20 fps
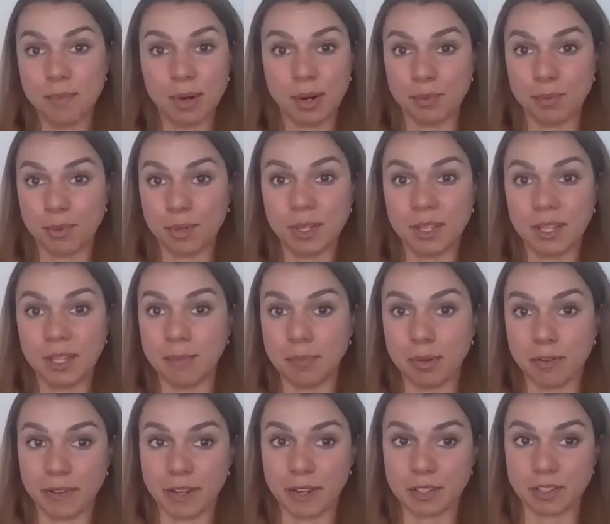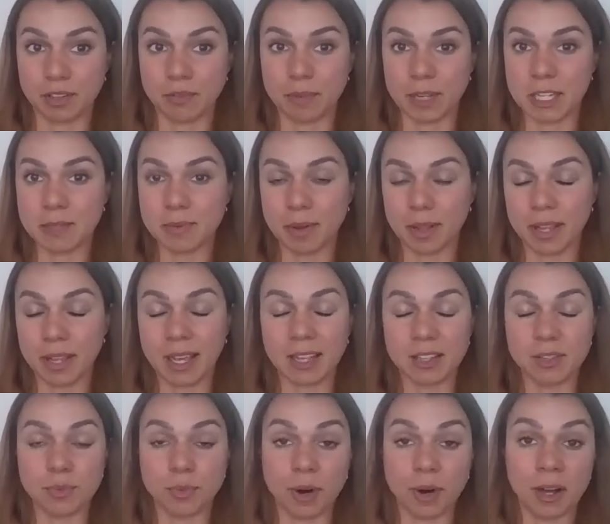But really in professional baseball, that
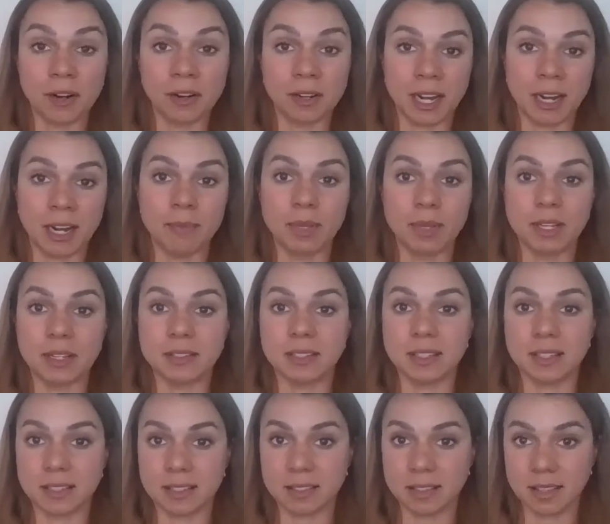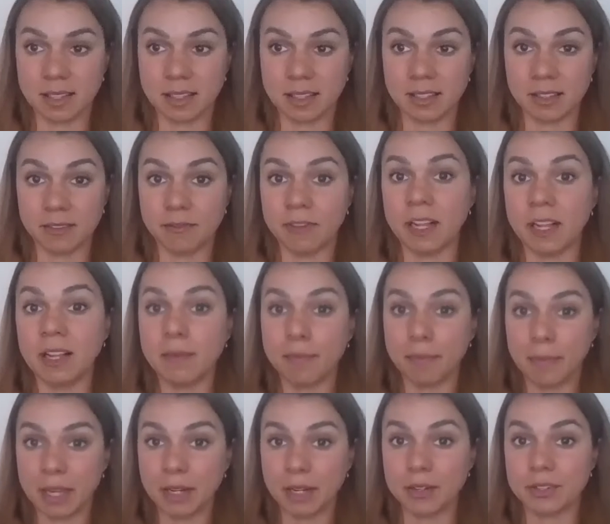gets watered down because the, the
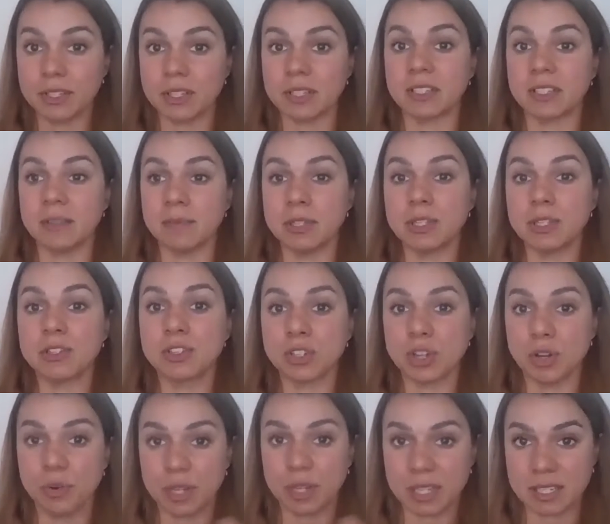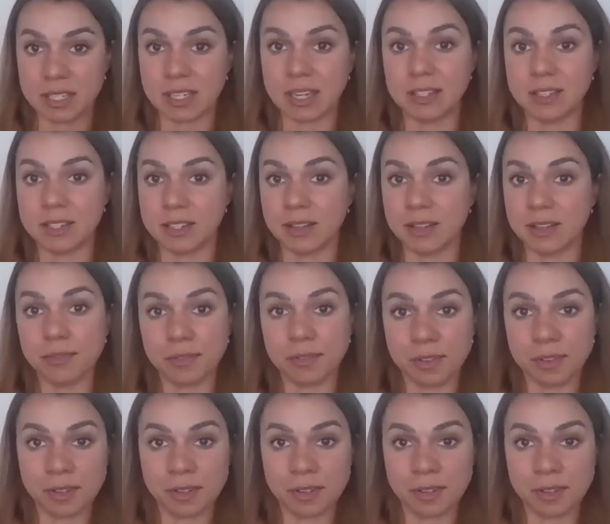developmental system is so extensive.